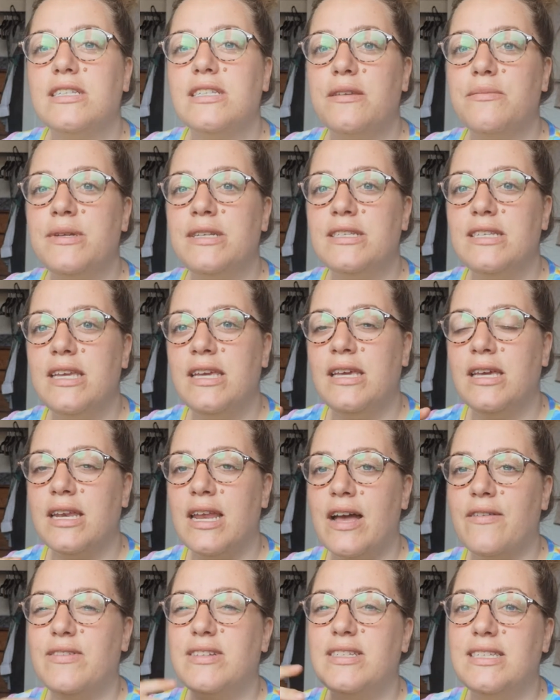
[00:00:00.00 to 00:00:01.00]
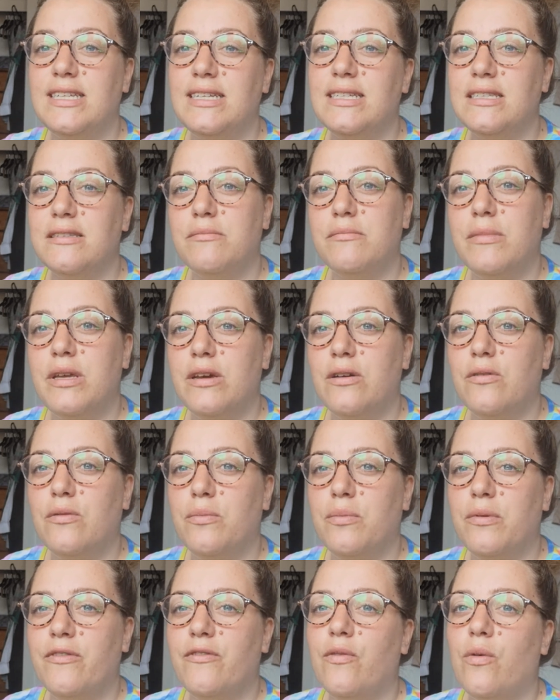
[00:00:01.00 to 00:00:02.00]
That means he can have a decent meal
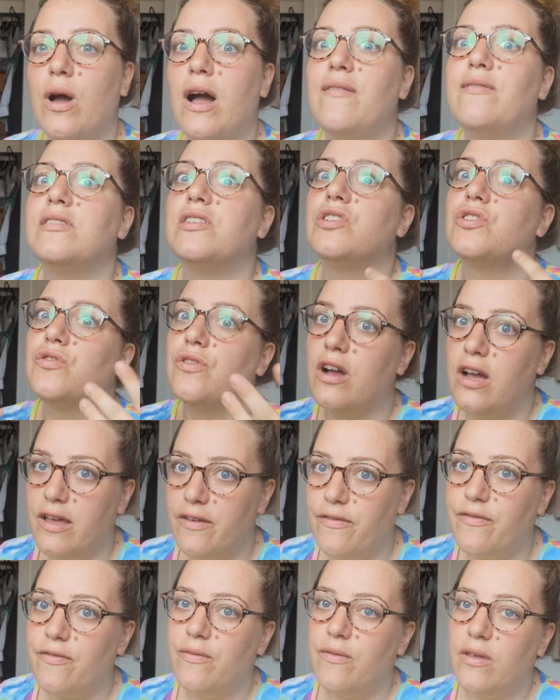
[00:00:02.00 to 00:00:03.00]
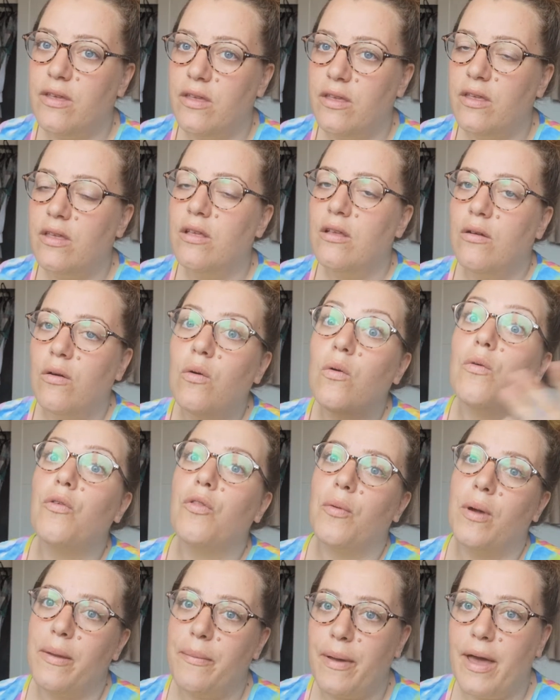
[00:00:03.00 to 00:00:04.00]
before having to drive all
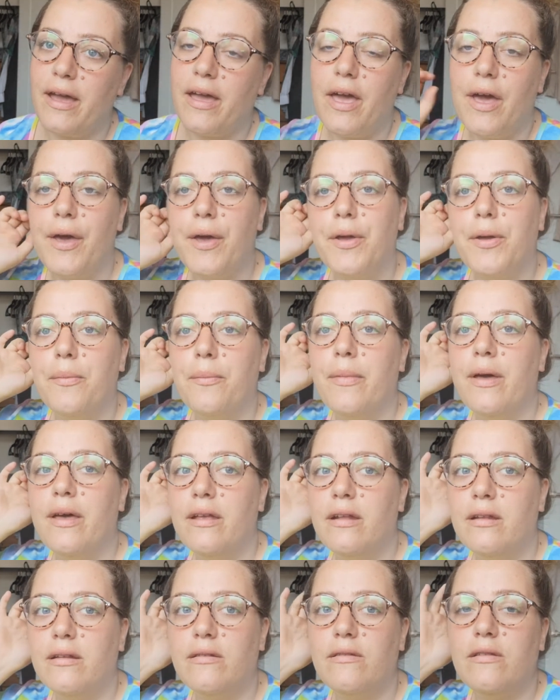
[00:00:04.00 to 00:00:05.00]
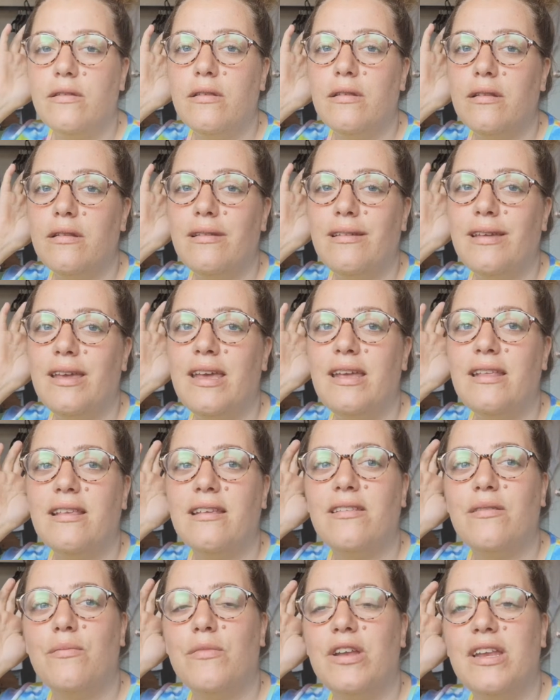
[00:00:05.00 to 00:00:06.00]
the way back home, and he
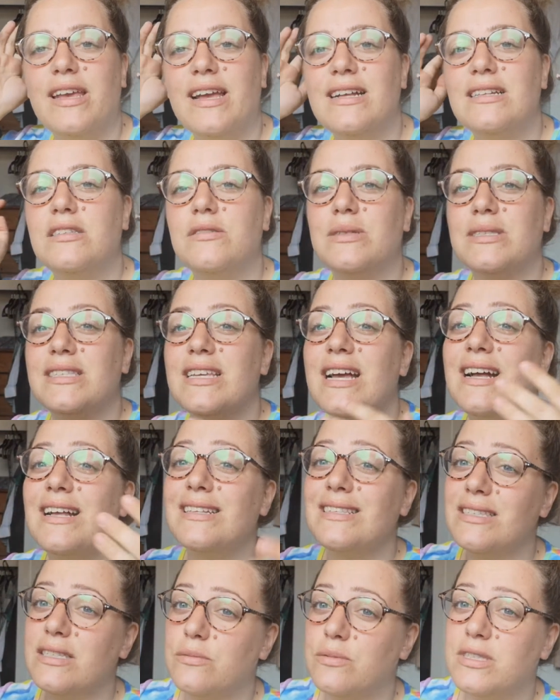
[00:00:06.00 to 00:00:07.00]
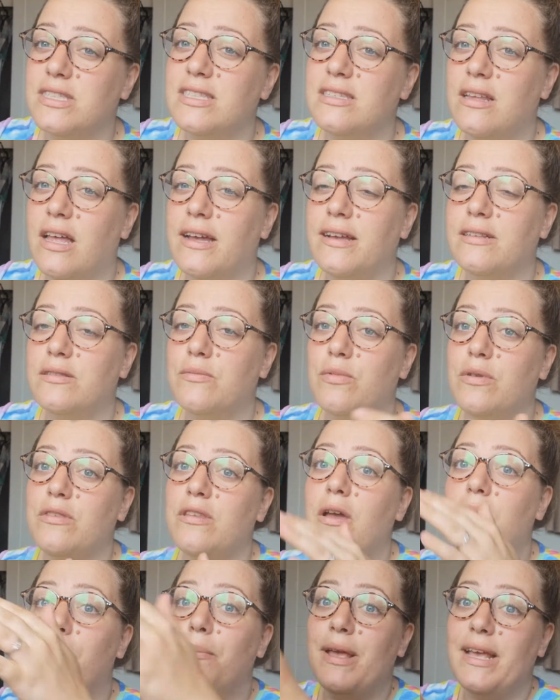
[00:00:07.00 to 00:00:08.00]
doesn't really get to his dad's till, like, we
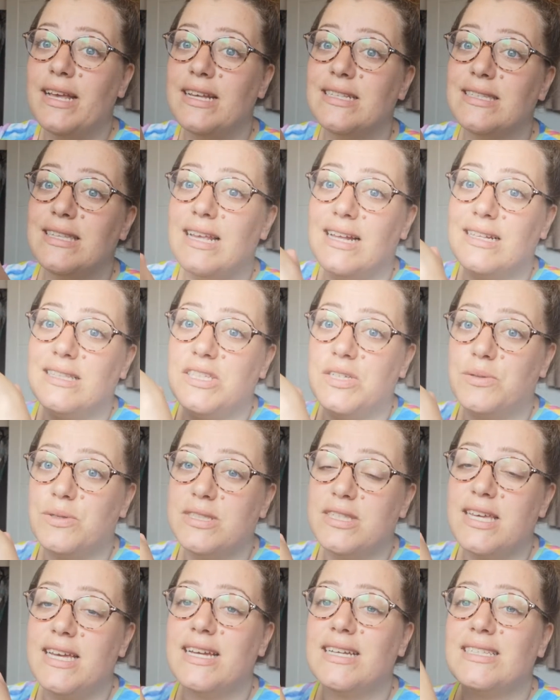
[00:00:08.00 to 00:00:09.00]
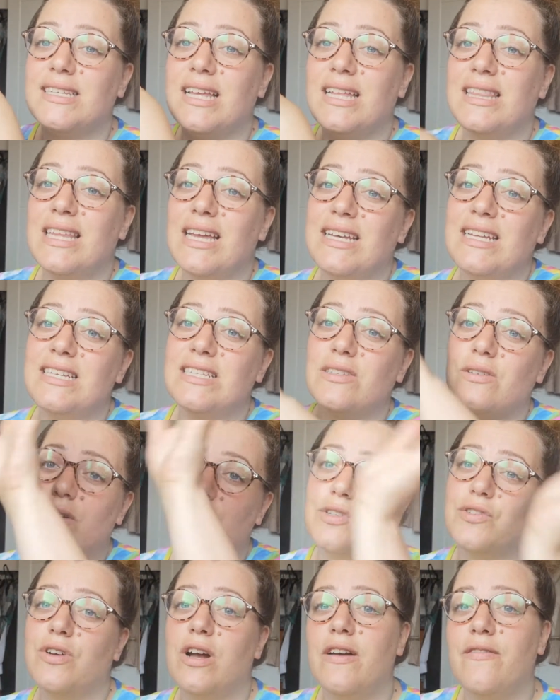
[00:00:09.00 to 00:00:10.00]
don't meet his dad till 6, and then he's got
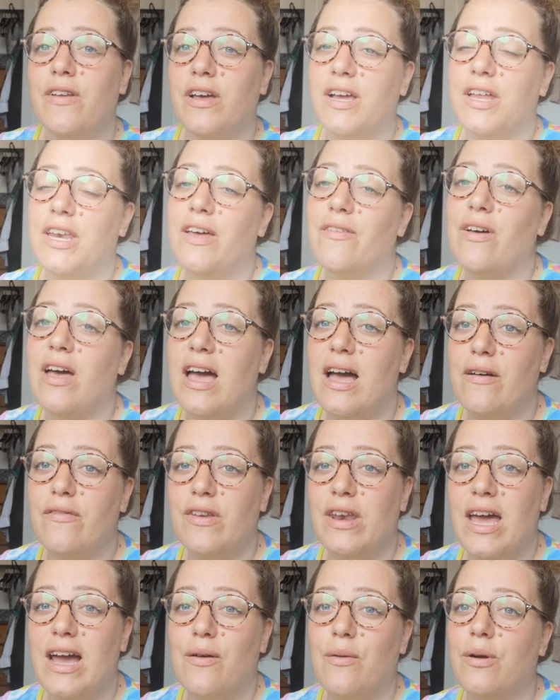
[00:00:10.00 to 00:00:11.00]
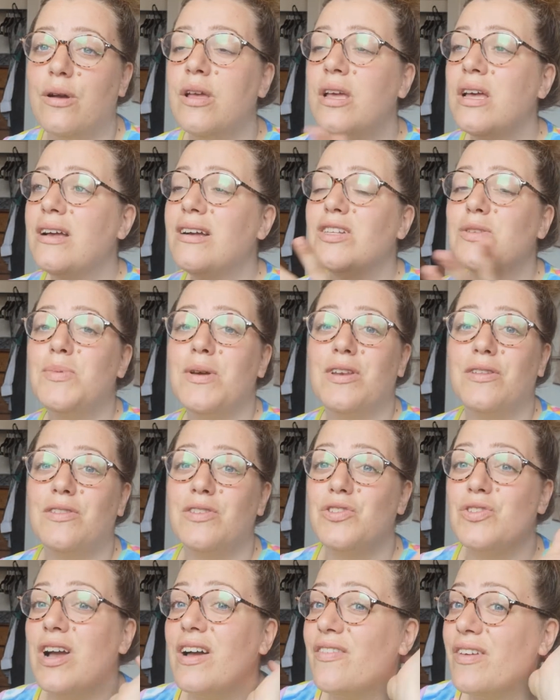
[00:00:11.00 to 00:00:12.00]
to drive like another half an hour, depending on
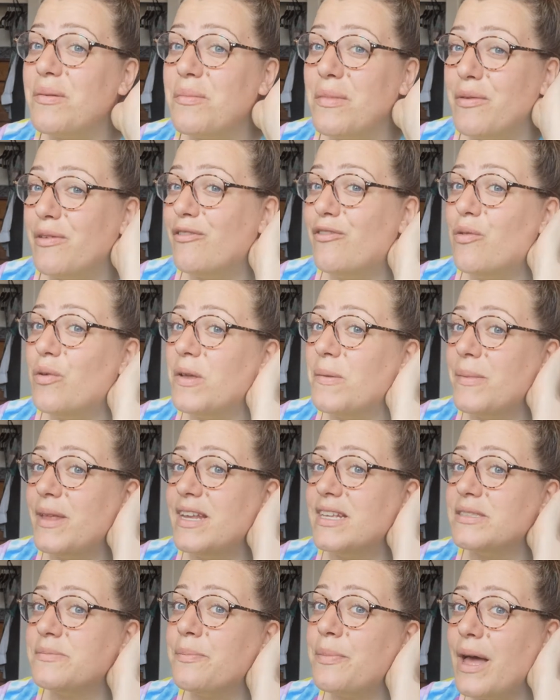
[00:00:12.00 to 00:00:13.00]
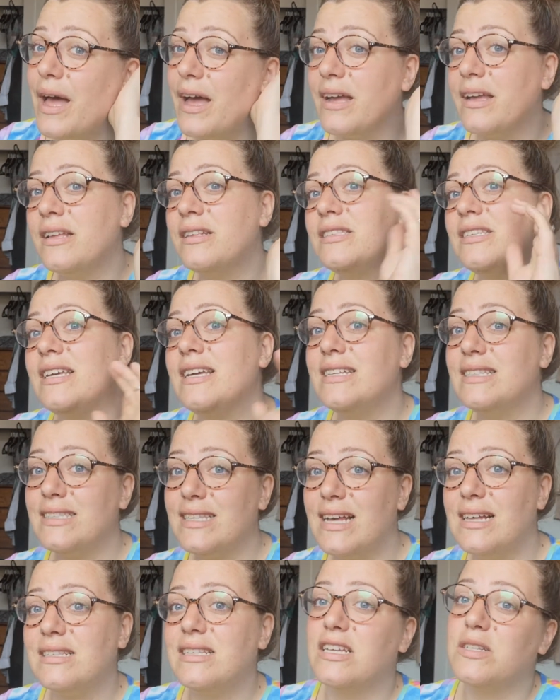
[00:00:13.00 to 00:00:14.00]
the traffic, maybe 40 minutes back to his
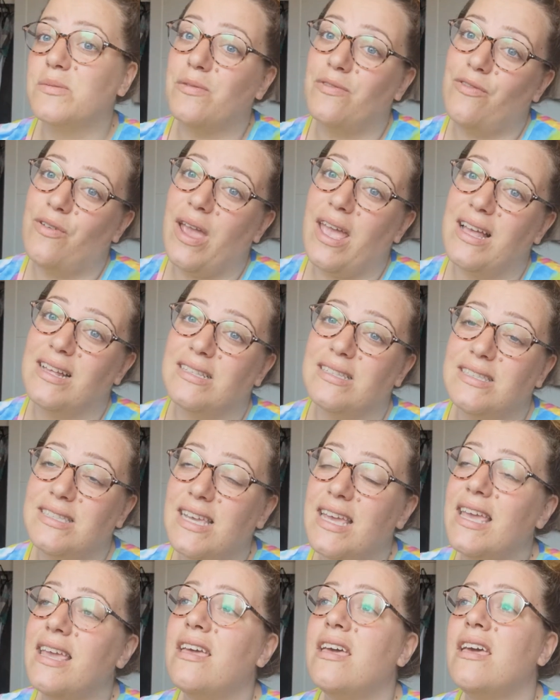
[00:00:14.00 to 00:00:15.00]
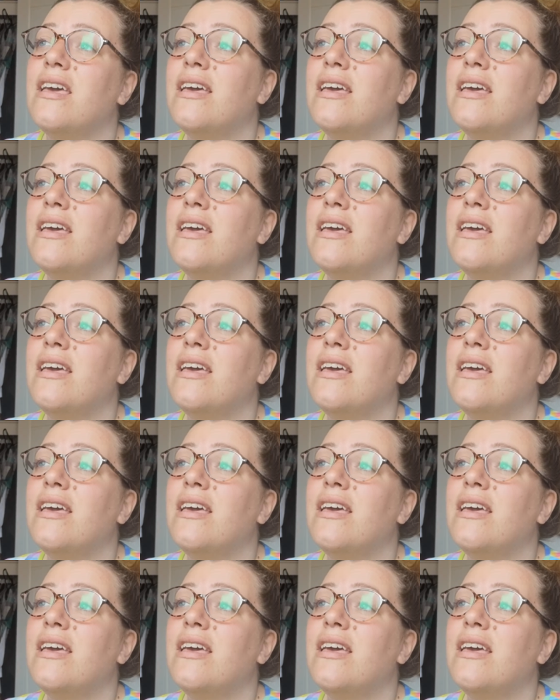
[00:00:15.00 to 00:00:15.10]
dad's house before he has tea.